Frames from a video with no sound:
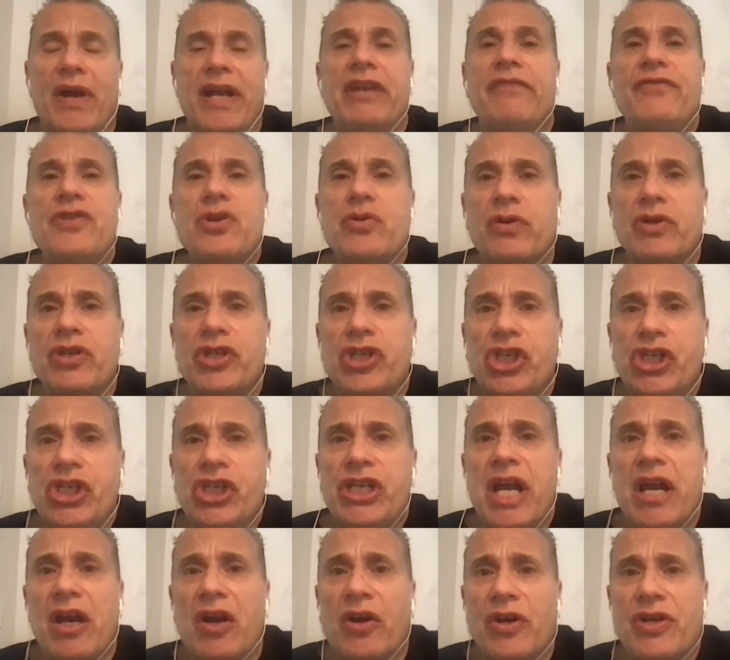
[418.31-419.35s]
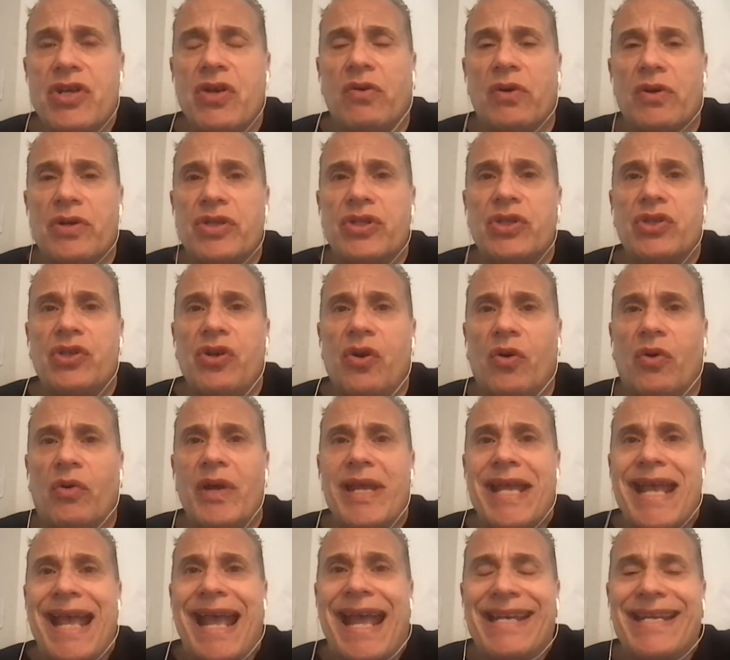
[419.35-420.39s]
And if you can share your
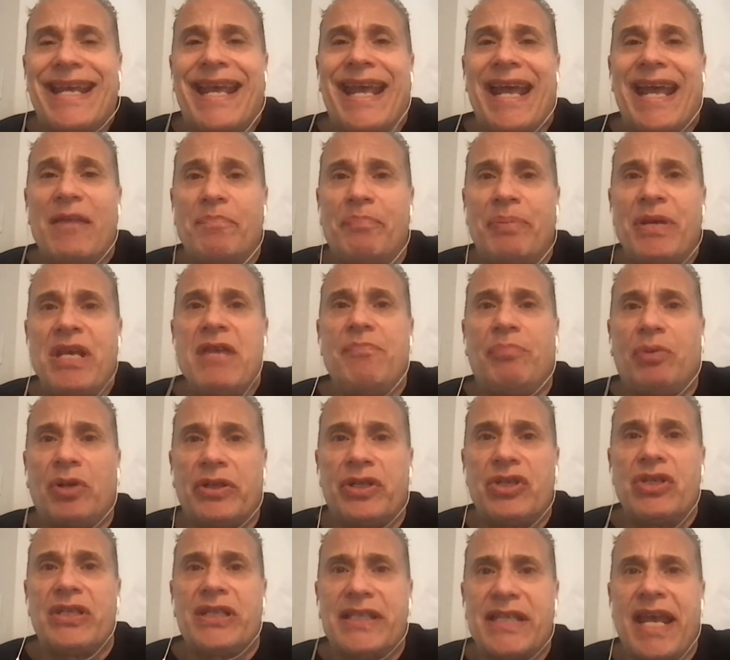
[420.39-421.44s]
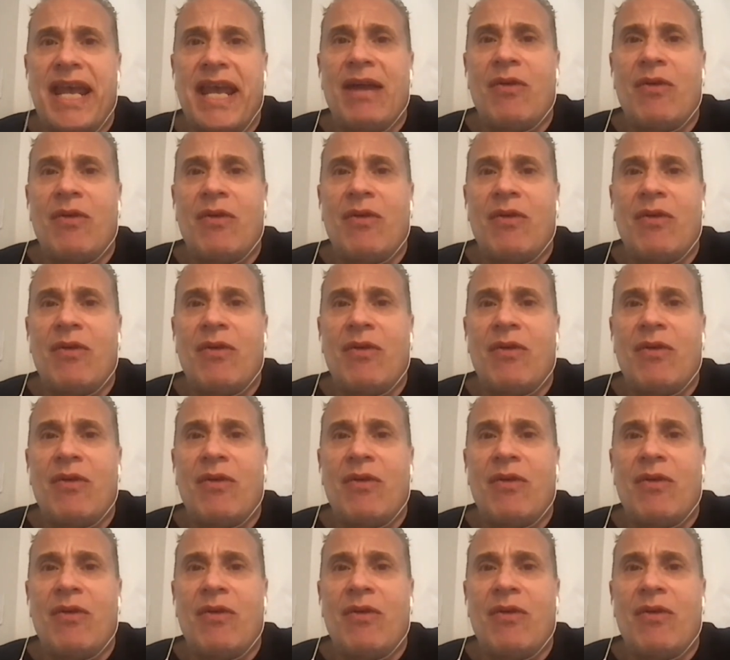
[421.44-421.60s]
story and get people to say